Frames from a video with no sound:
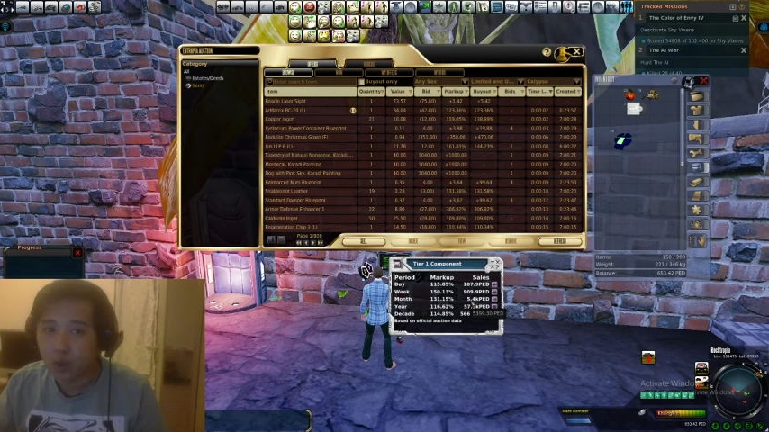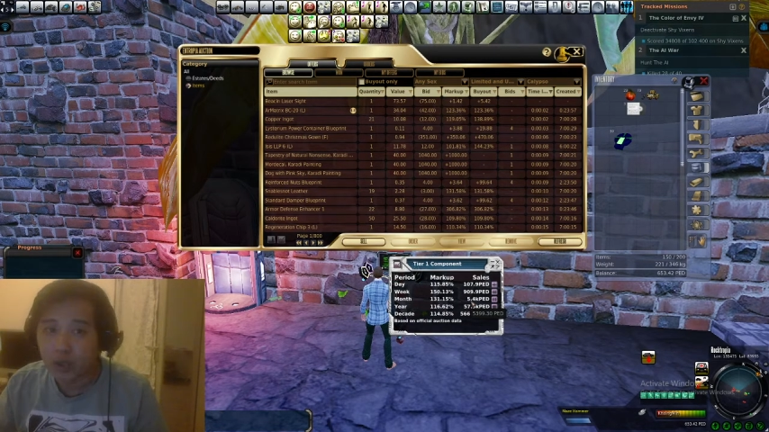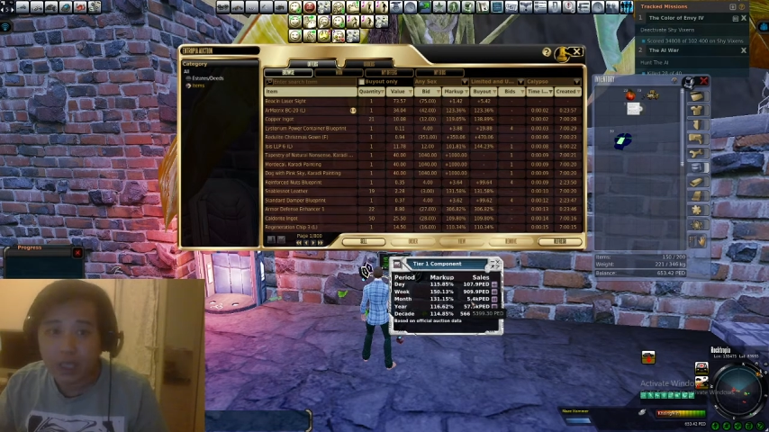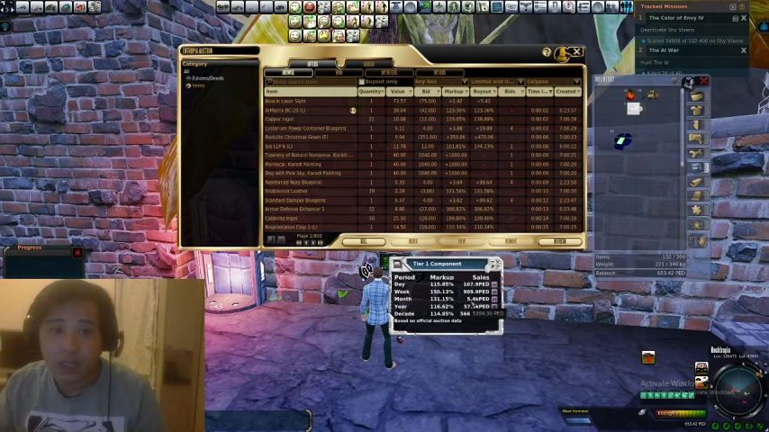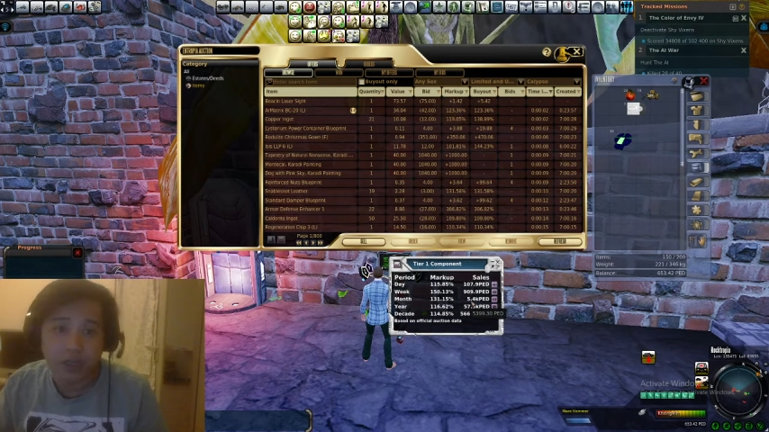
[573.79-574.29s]

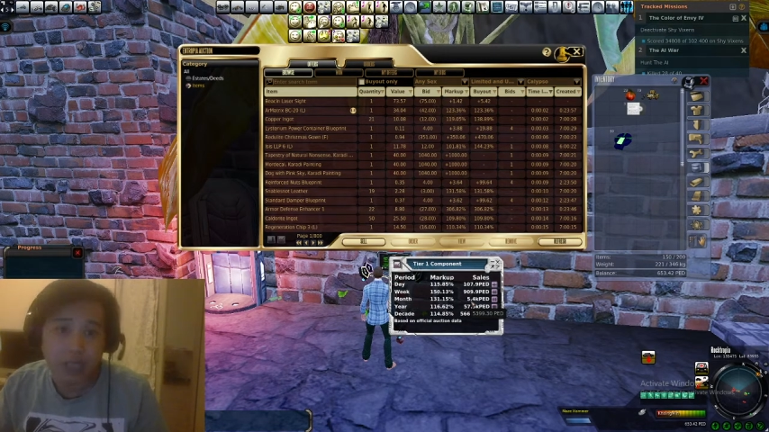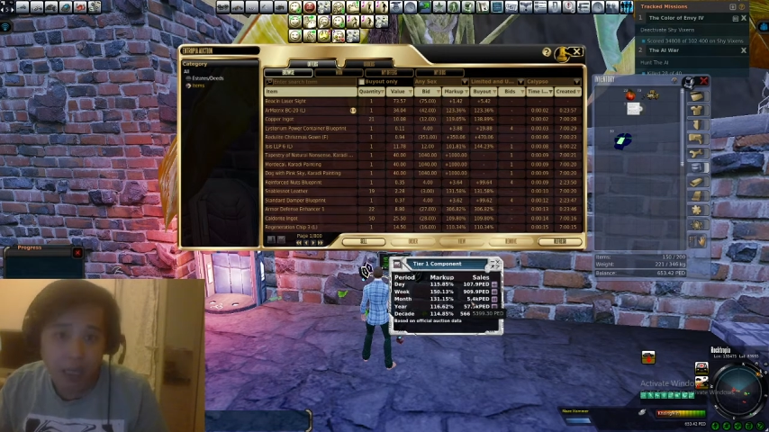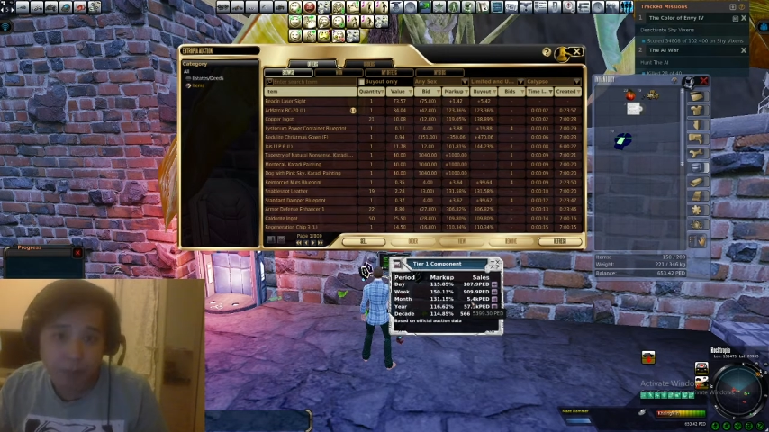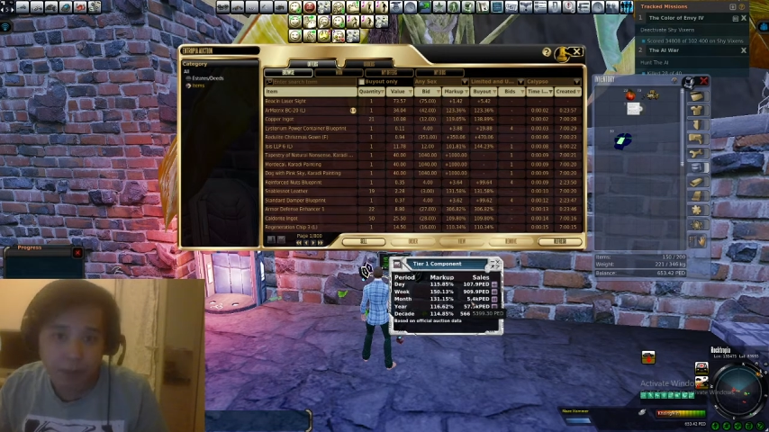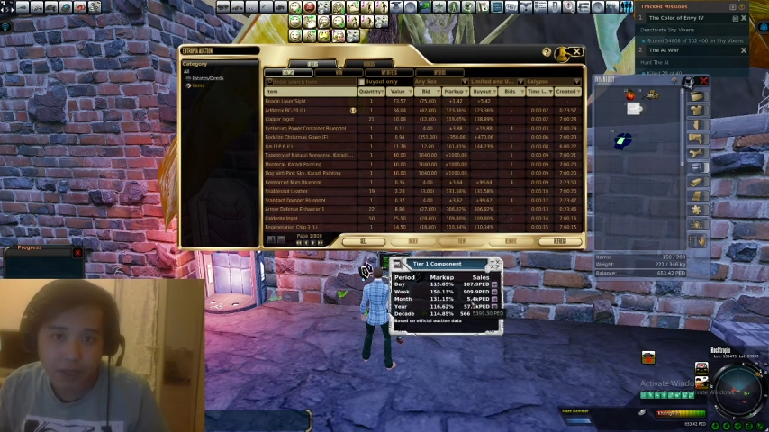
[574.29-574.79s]
sell
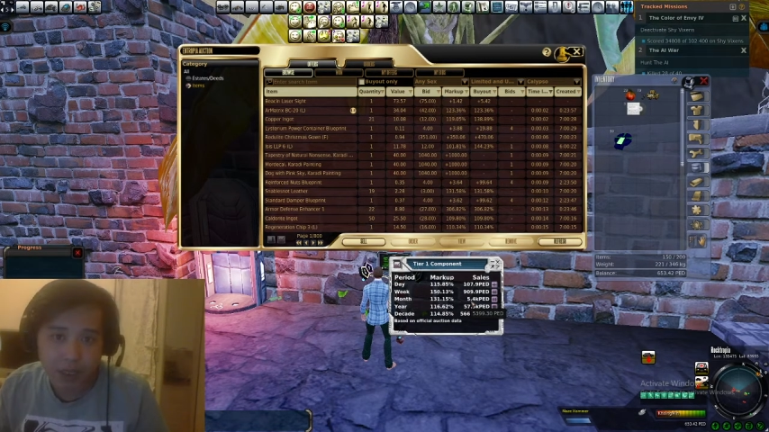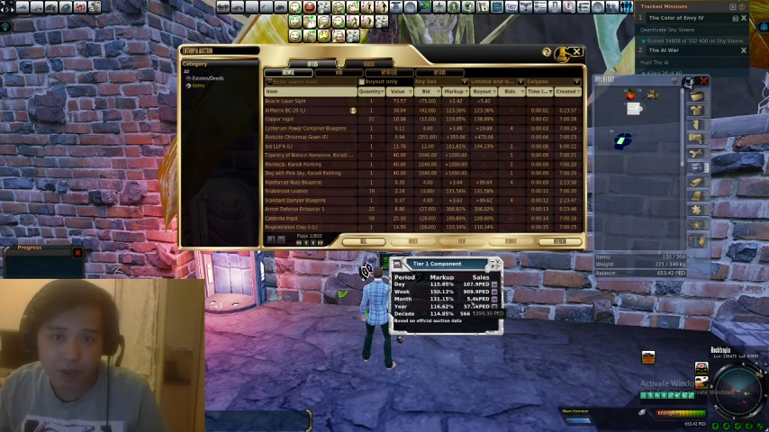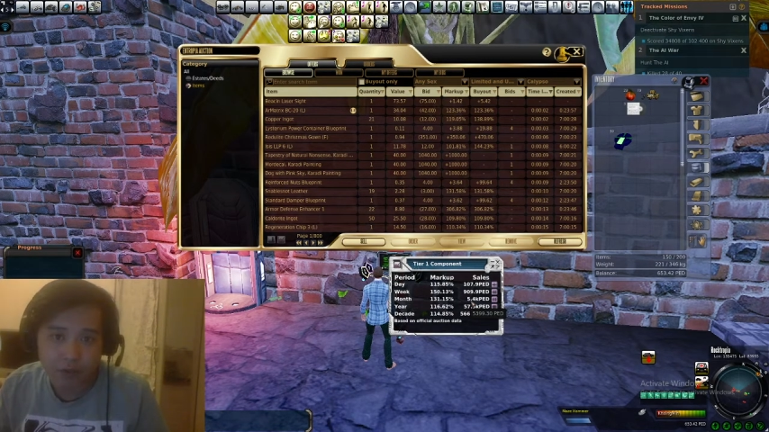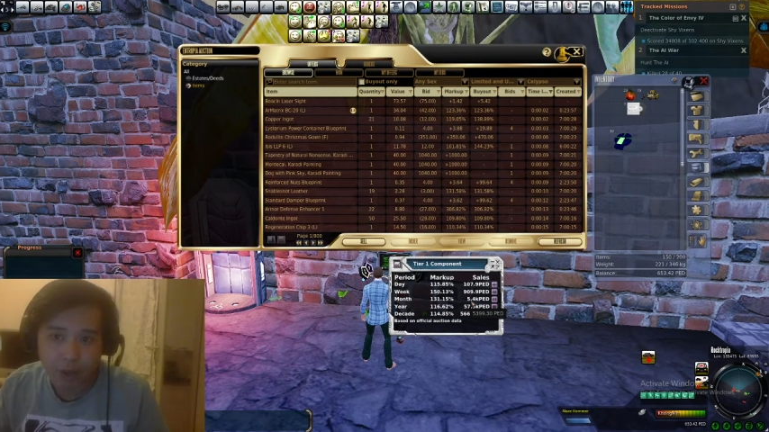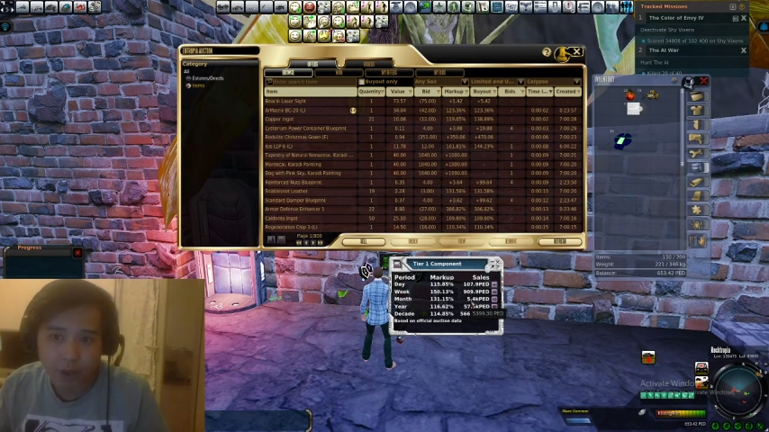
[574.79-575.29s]
10%
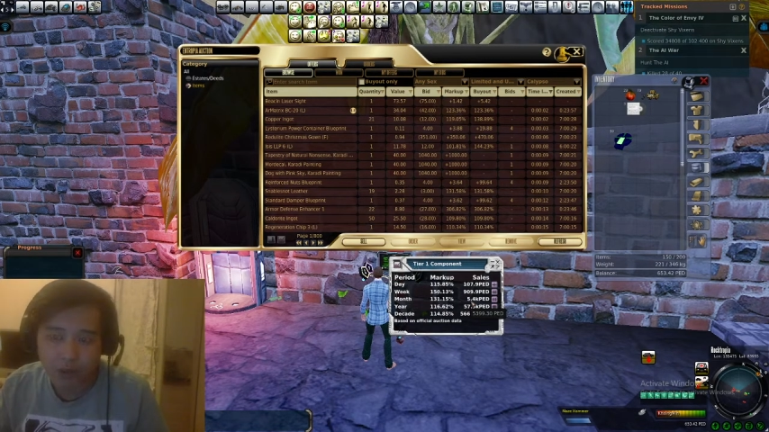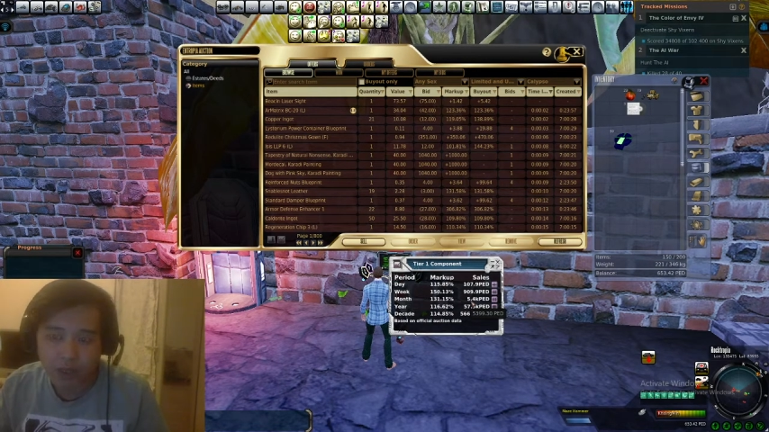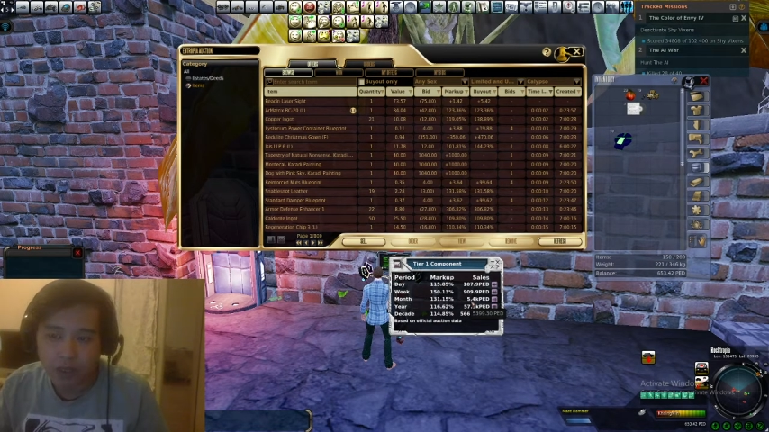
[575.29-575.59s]
of those.